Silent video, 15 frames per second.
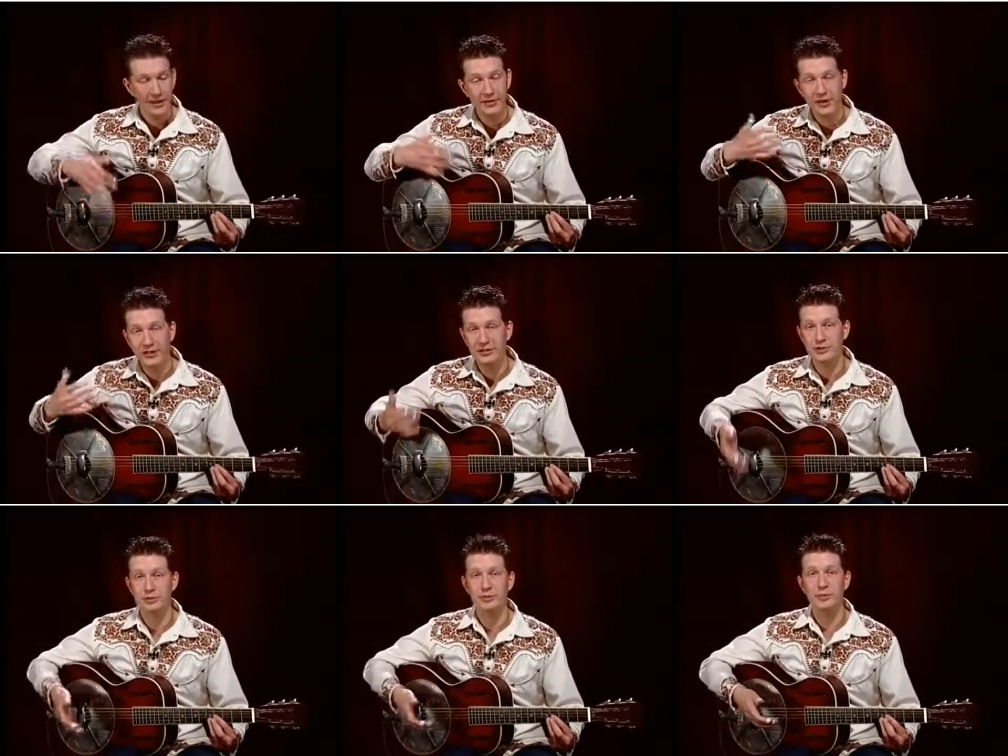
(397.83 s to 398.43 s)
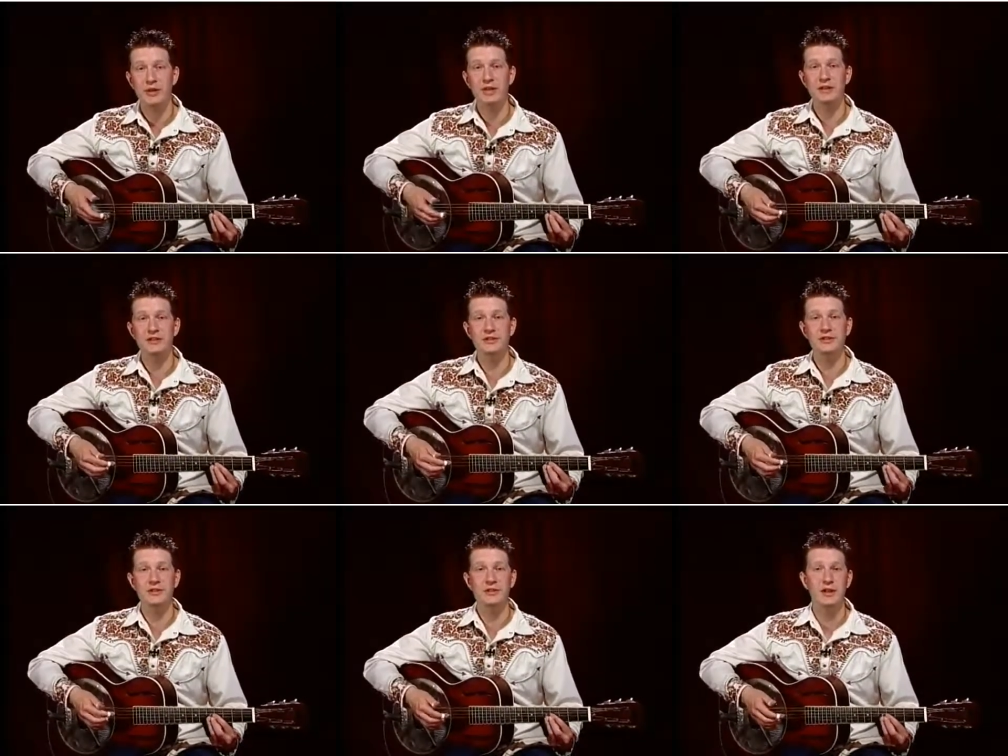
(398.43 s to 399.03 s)
And then it just
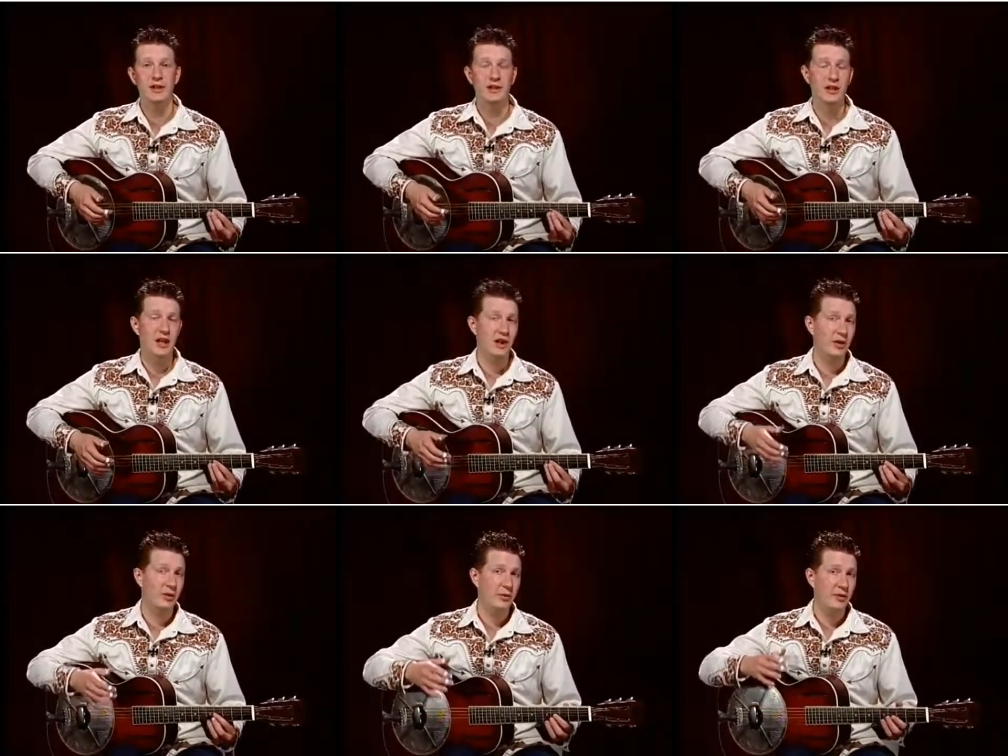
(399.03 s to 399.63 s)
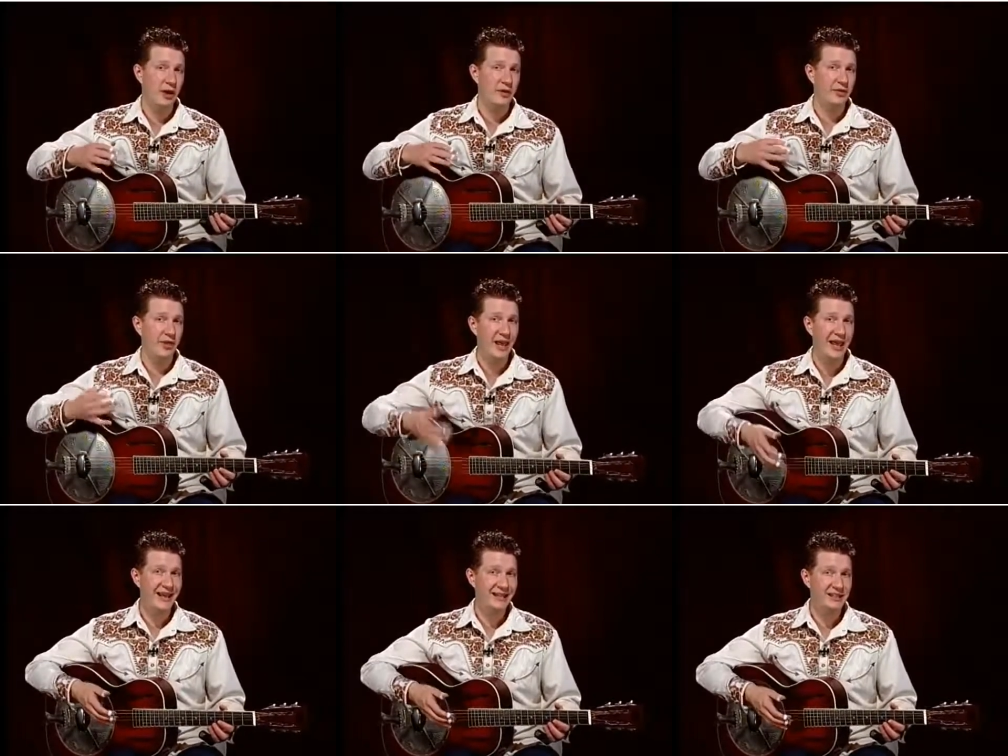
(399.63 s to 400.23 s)
repeats. Now at
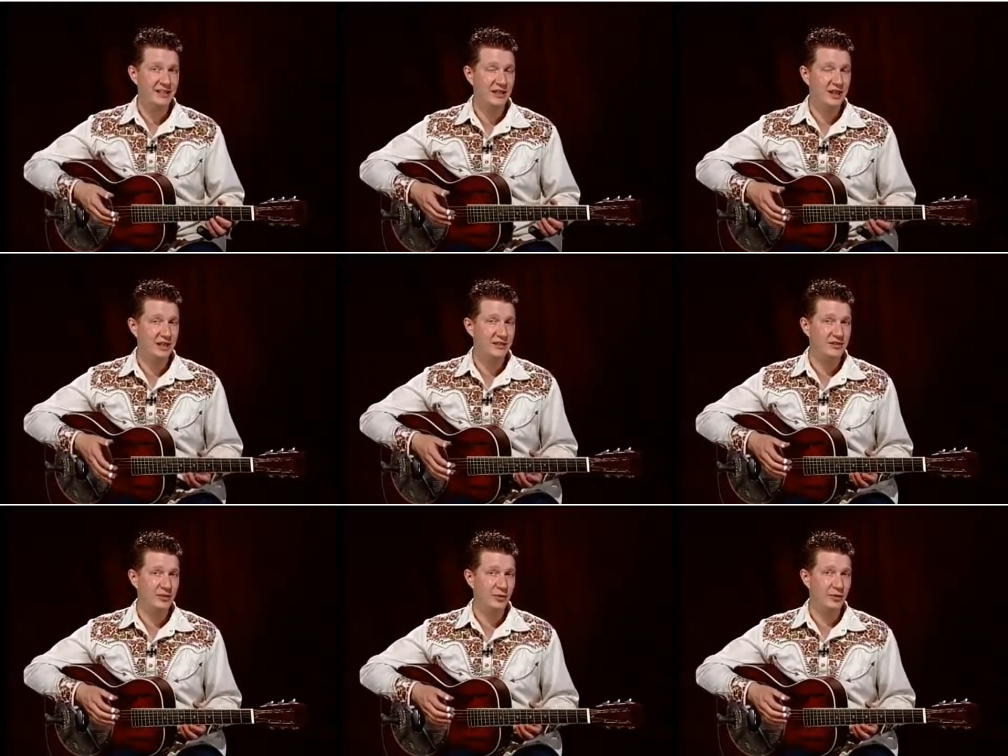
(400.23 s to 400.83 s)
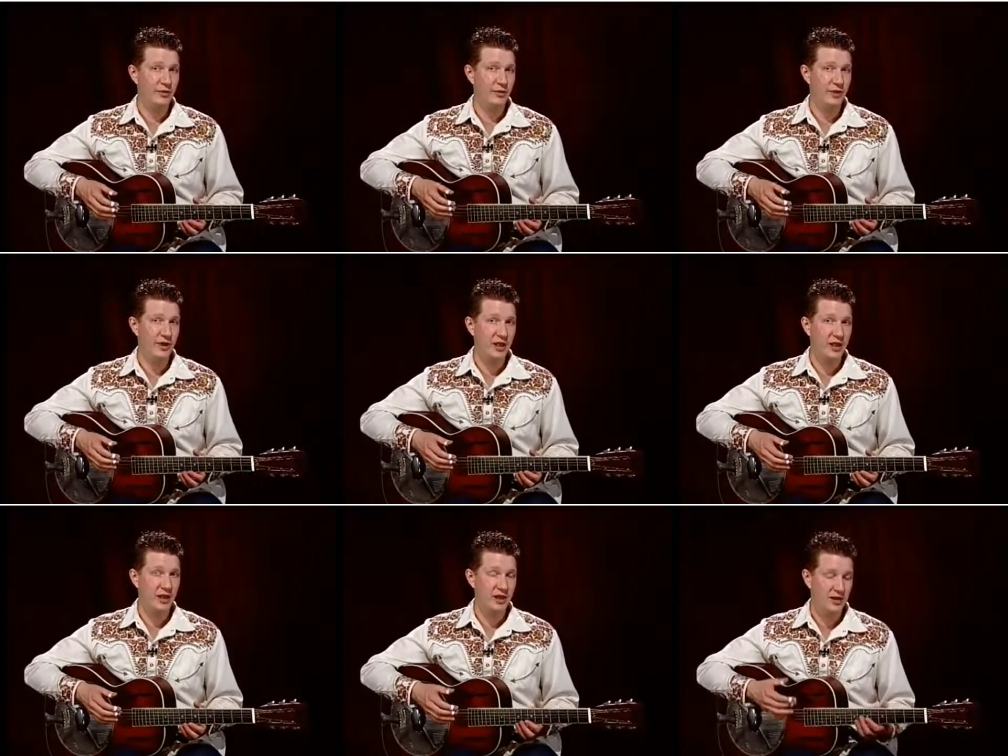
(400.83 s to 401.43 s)
the end, he ends it with
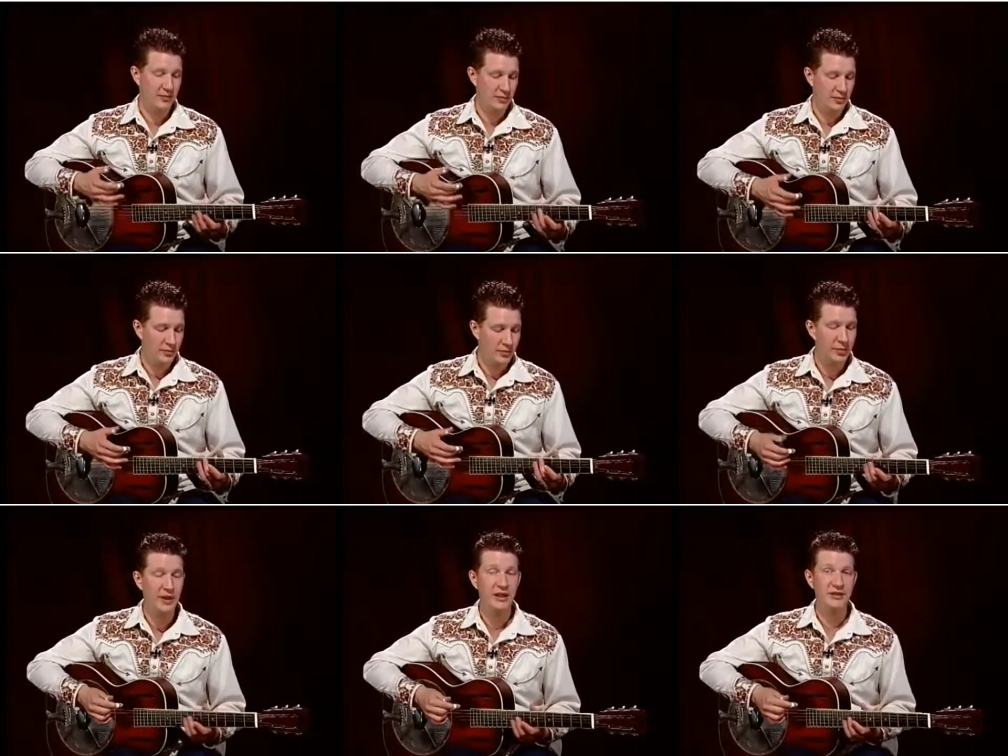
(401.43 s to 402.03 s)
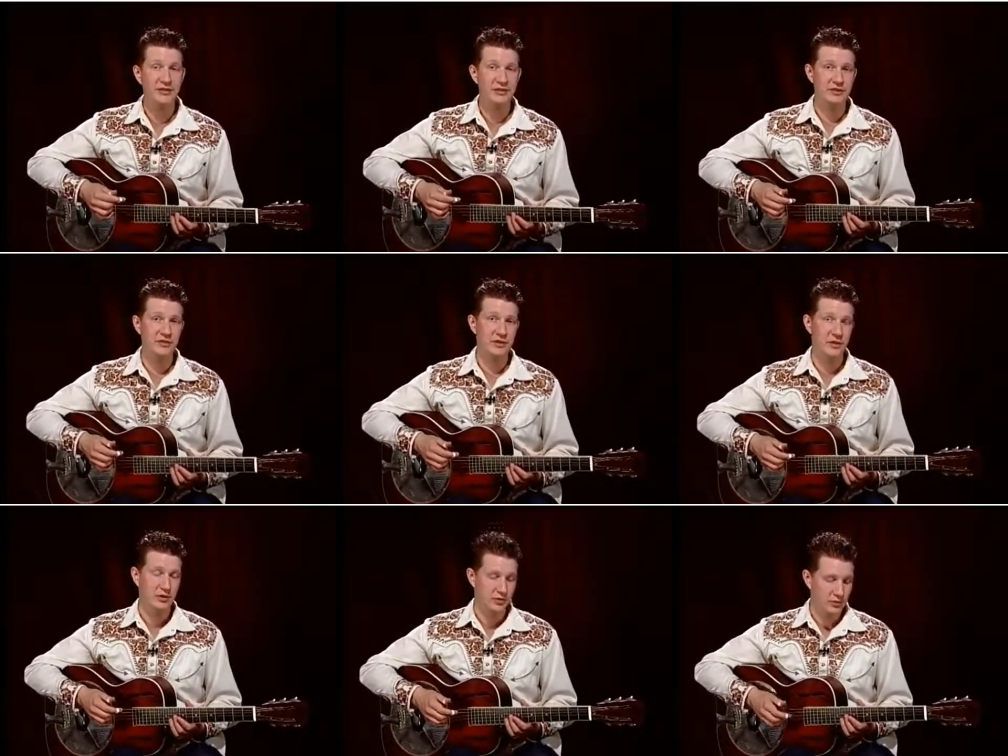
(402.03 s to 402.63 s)
a
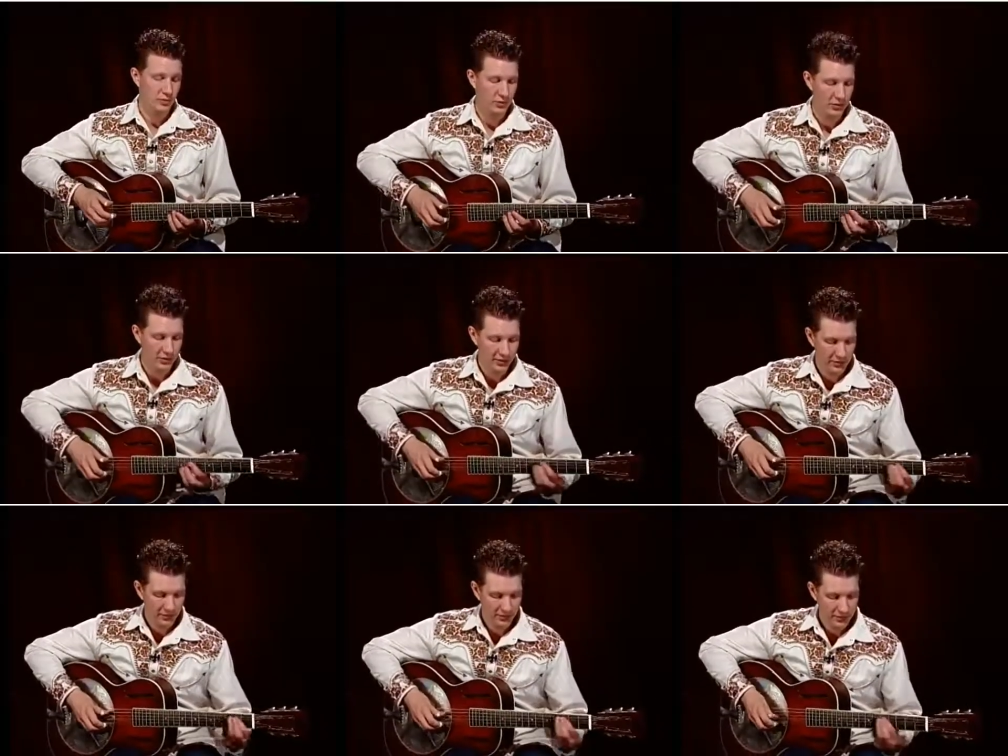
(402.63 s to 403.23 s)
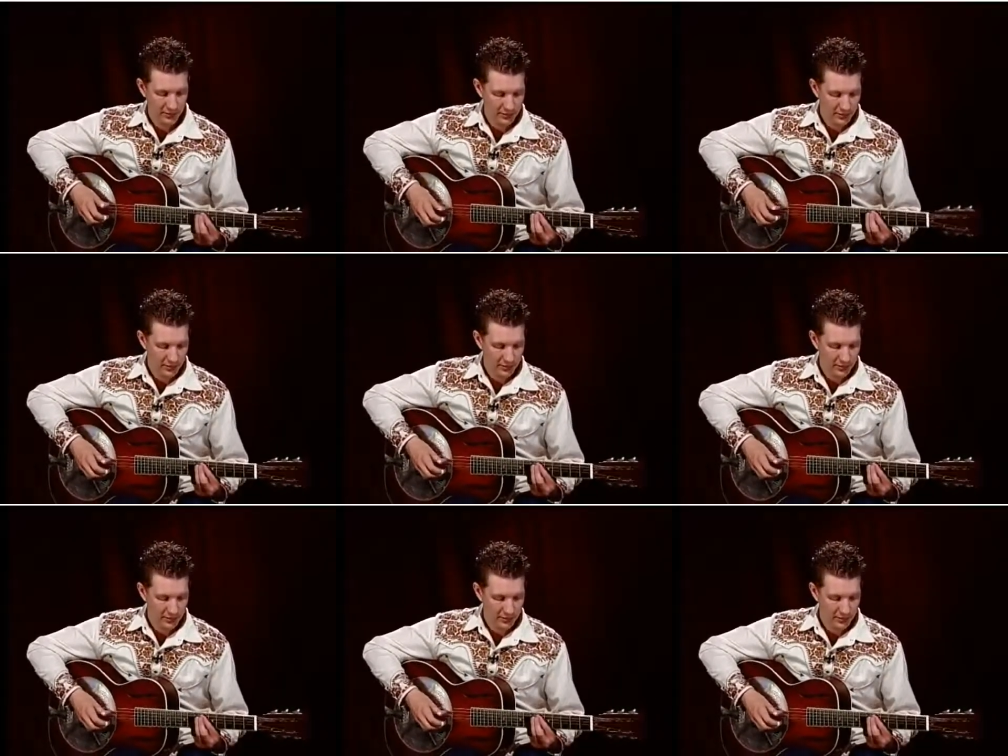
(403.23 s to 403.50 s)
bass run.